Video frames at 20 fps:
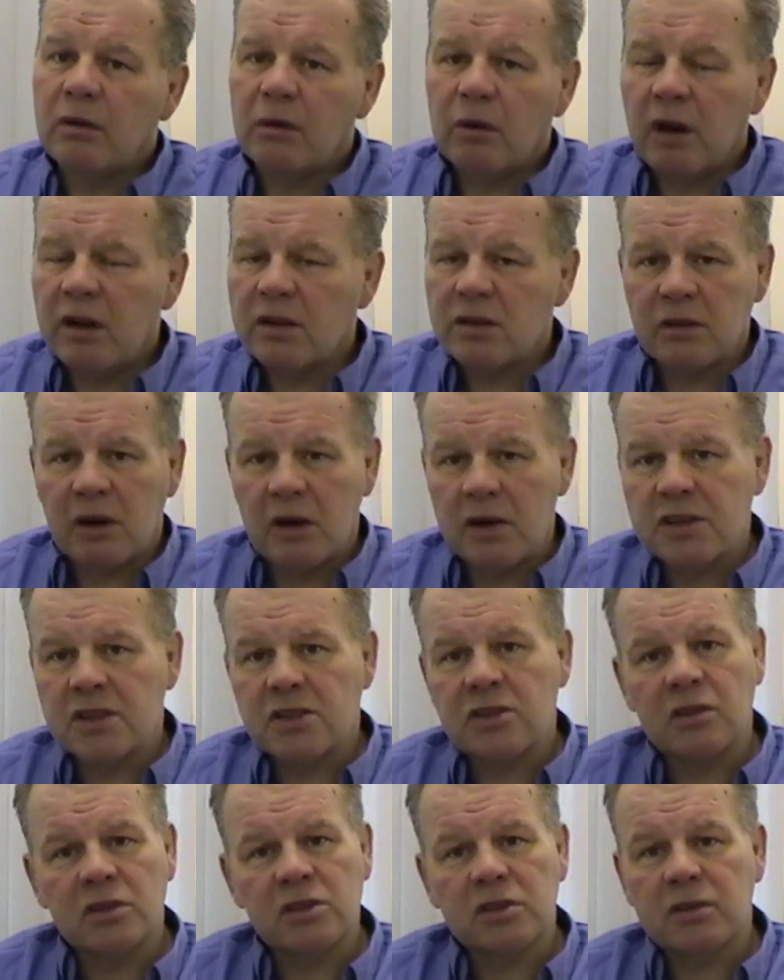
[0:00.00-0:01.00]
as long as it's
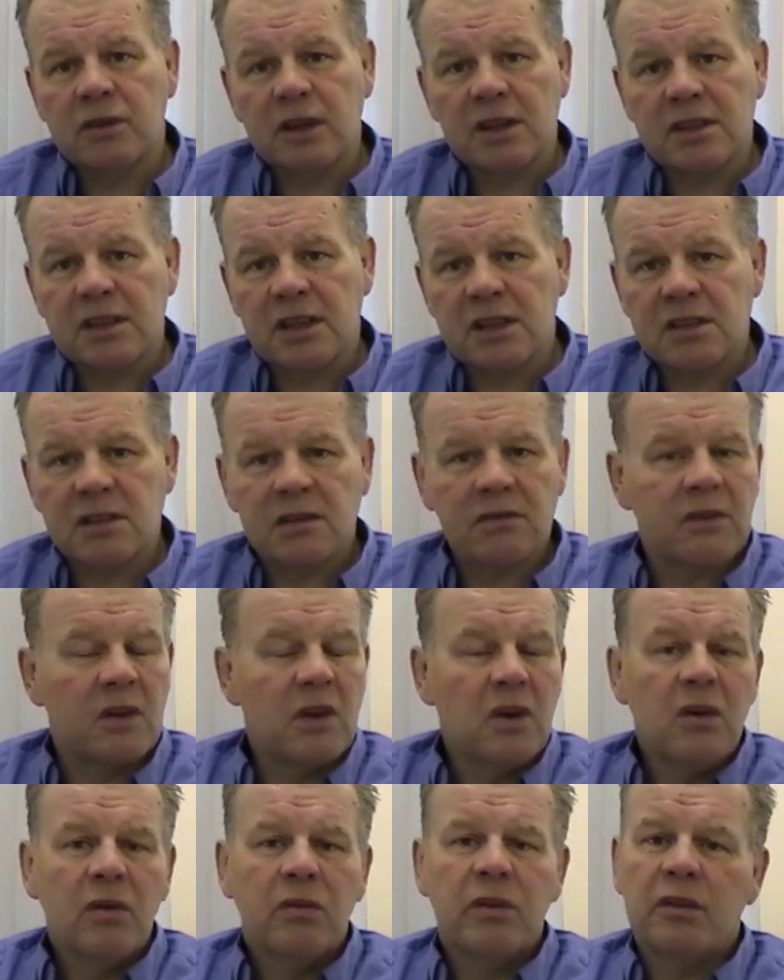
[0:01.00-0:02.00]
not too excessive,
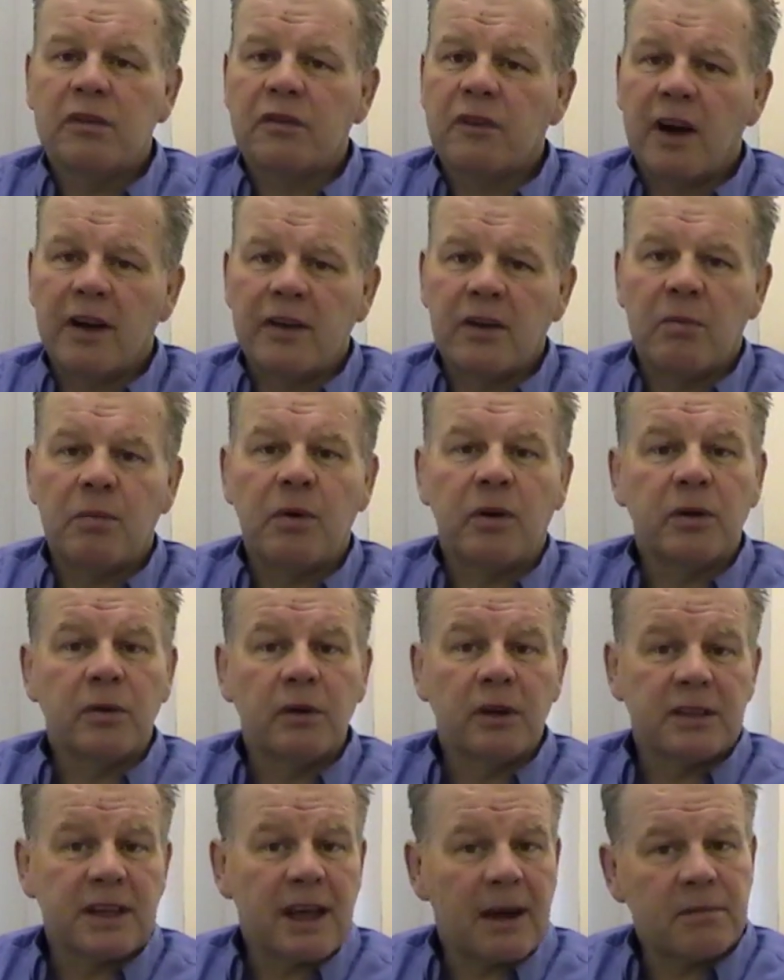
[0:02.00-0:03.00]
we'll find our body
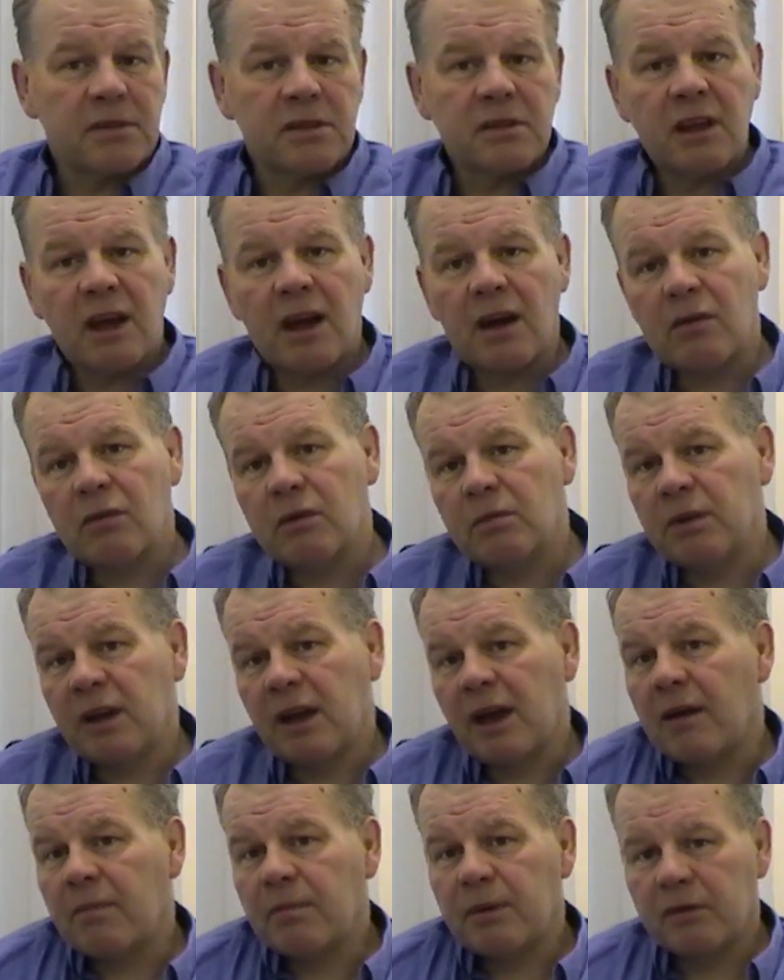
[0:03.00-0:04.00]
will adapt to that, we'll be
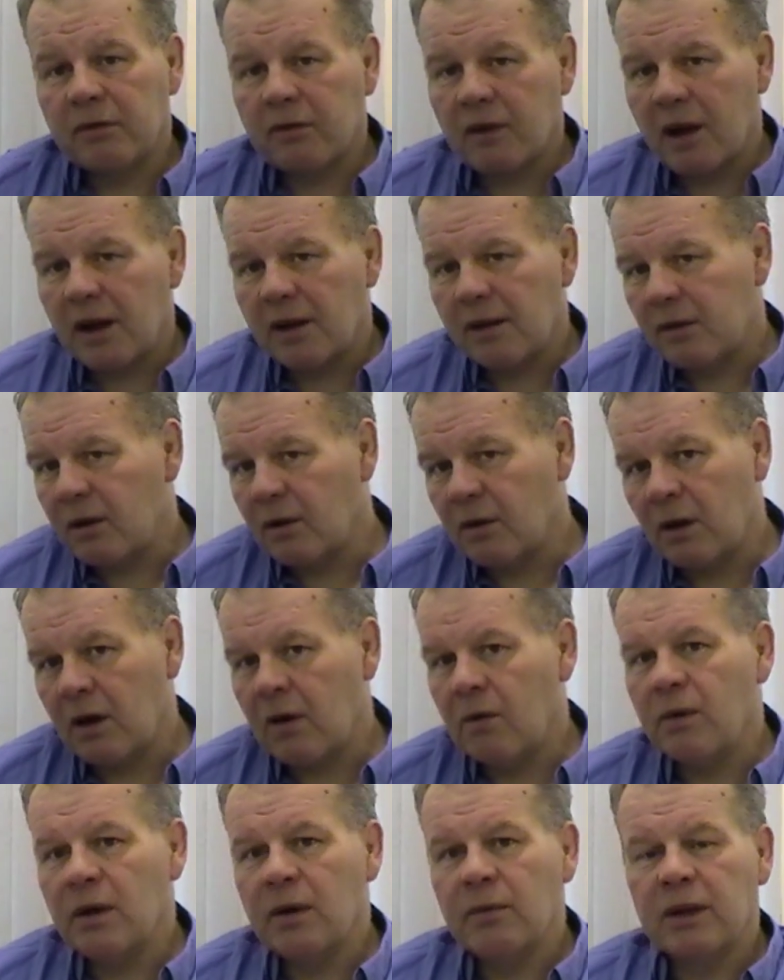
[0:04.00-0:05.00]
happy, fine, and
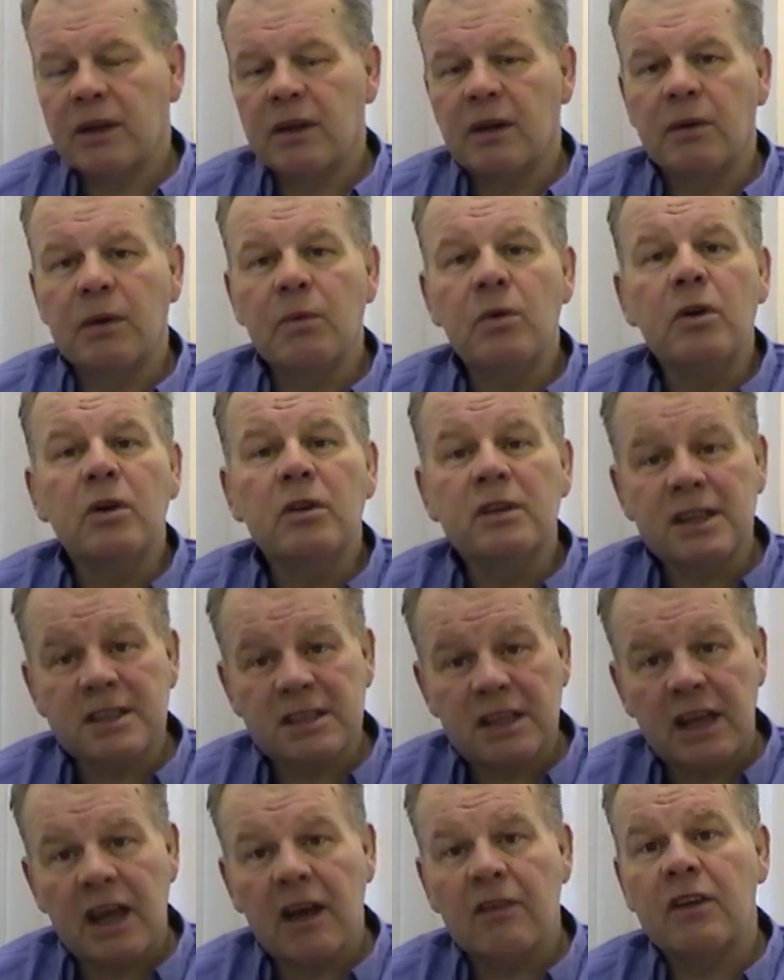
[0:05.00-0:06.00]
away we go. We won't
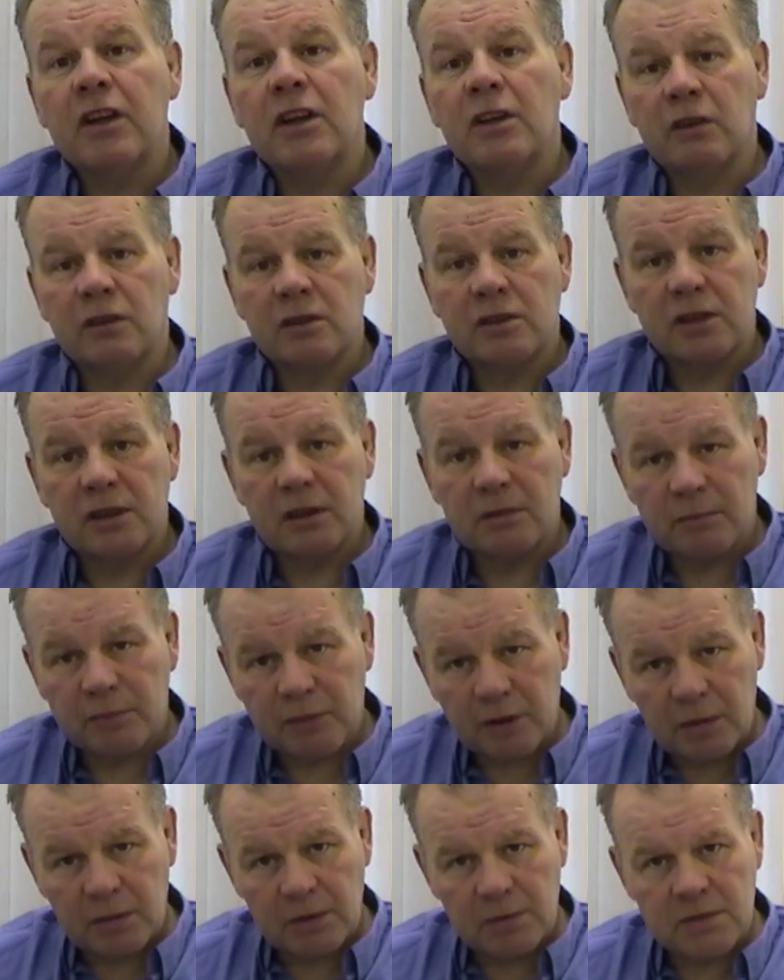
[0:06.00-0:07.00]
necessarily have any long-term
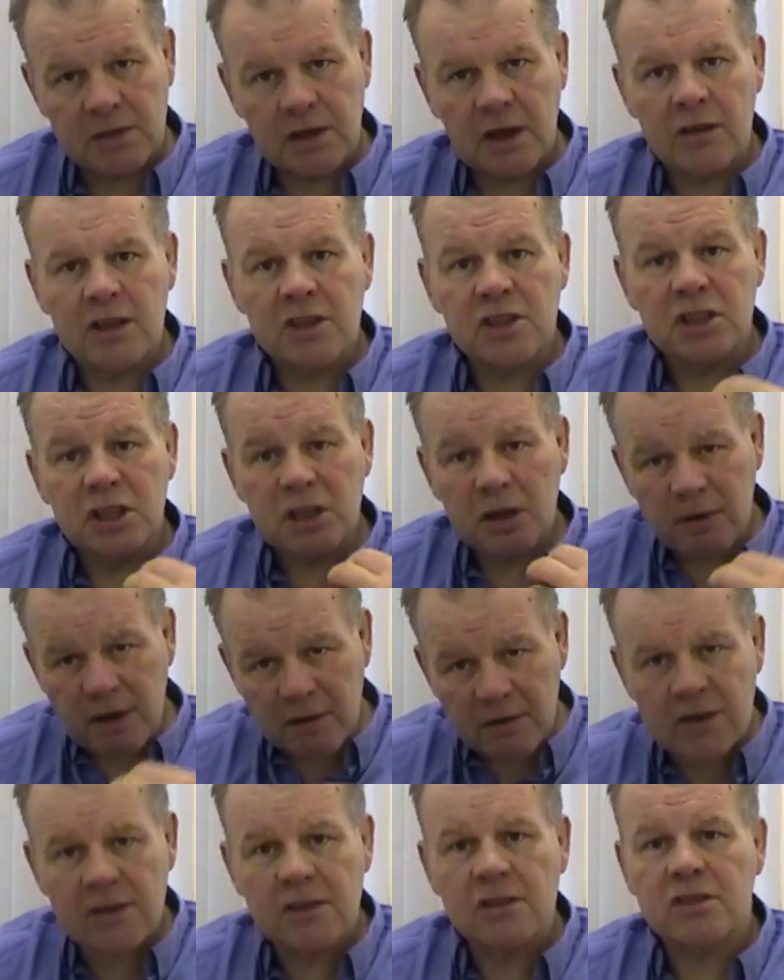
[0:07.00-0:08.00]
problems. And there's no
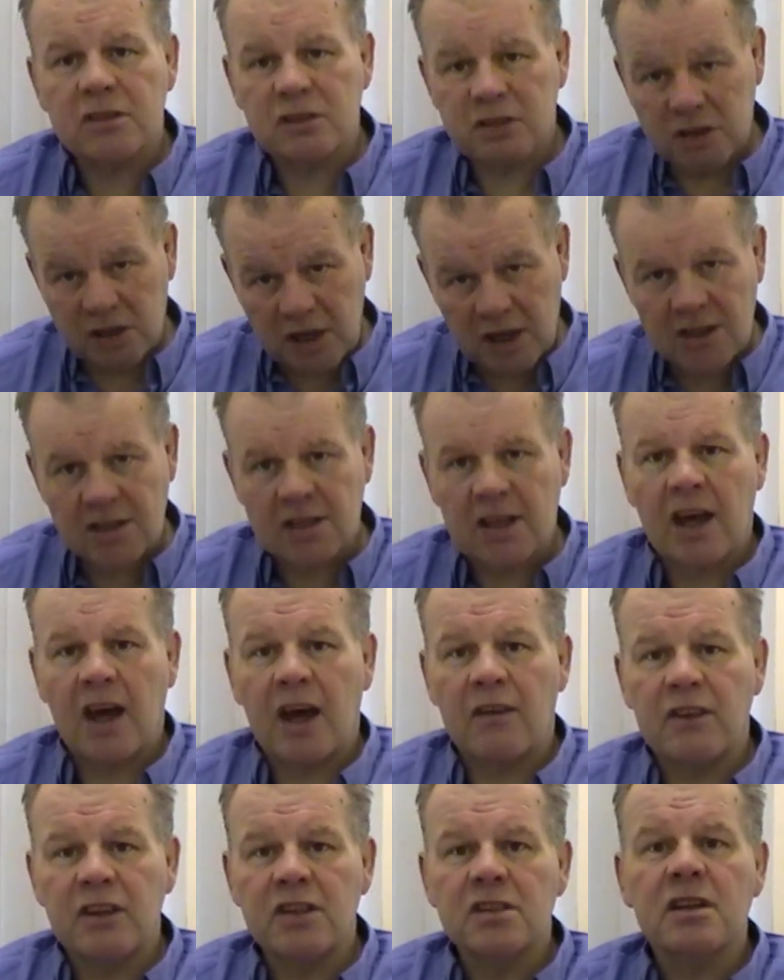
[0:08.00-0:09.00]
evidence to suggest that
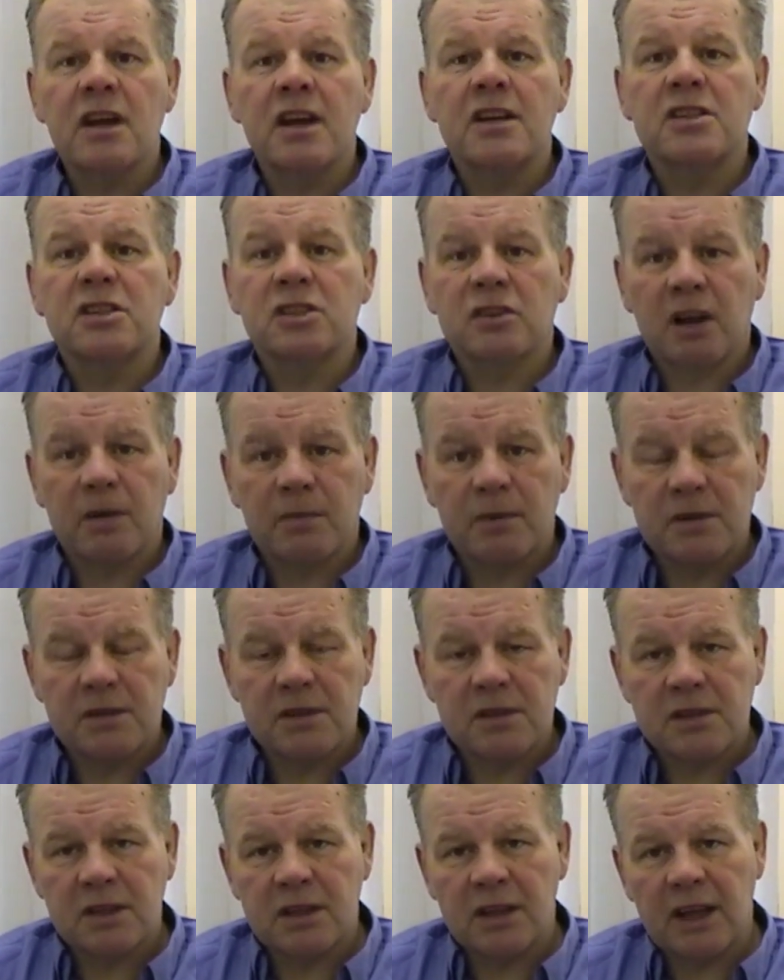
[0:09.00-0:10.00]
having slight
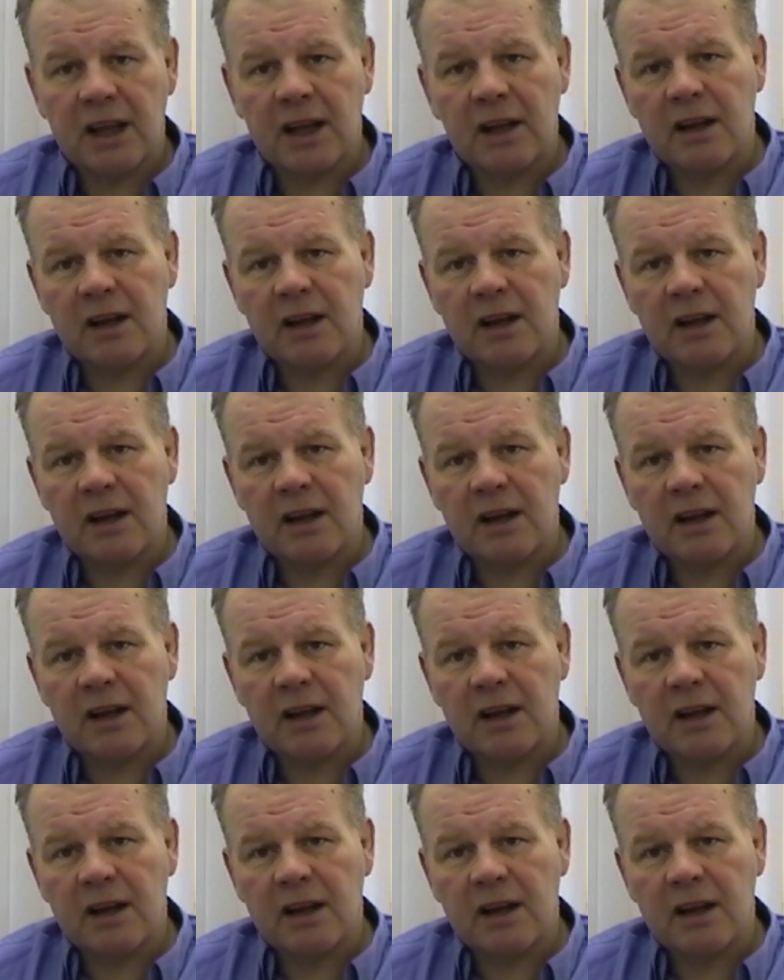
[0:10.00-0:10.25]
discrepancies in leg